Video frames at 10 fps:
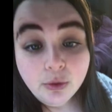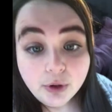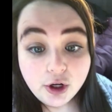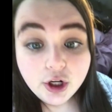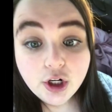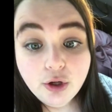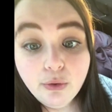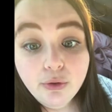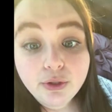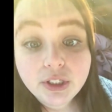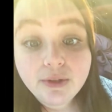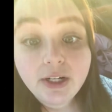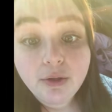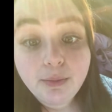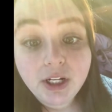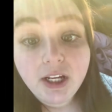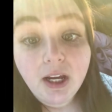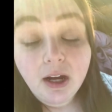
What are your goals around money?